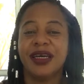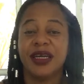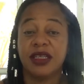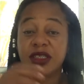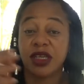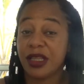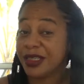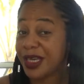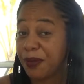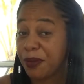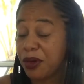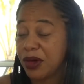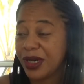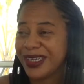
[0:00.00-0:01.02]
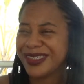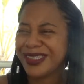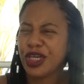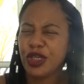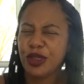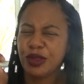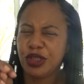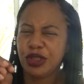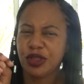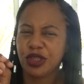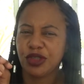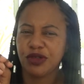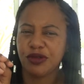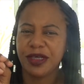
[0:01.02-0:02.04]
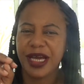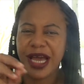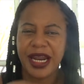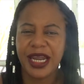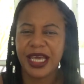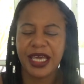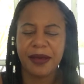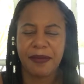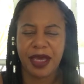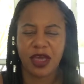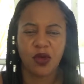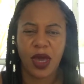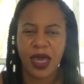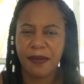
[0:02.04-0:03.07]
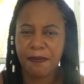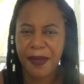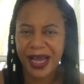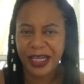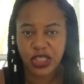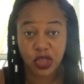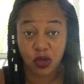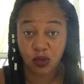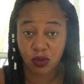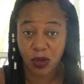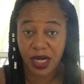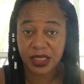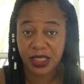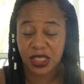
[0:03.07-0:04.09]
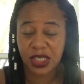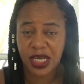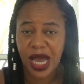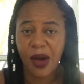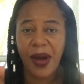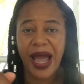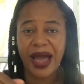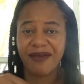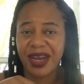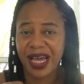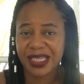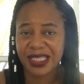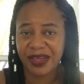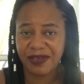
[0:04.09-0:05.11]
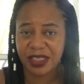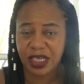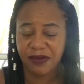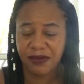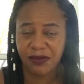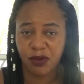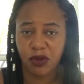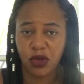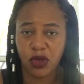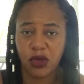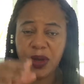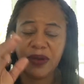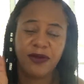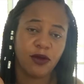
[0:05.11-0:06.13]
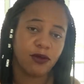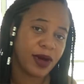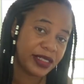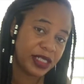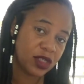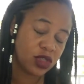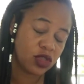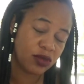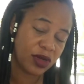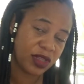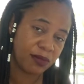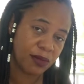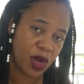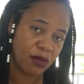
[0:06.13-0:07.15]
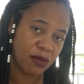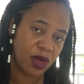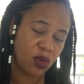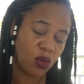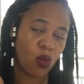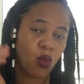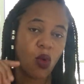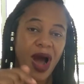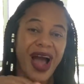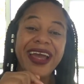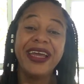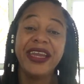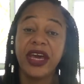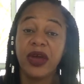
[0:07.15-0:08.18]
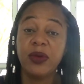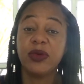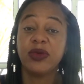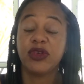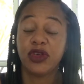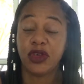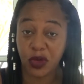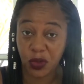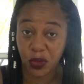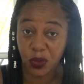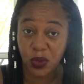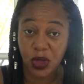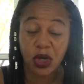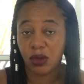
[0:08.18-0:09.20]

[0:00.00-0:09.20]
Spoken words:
So the subplot is the glue to your story, and it can make you a magical writer. So now I have an activity for you. If you're writing a story at the moment, why don't you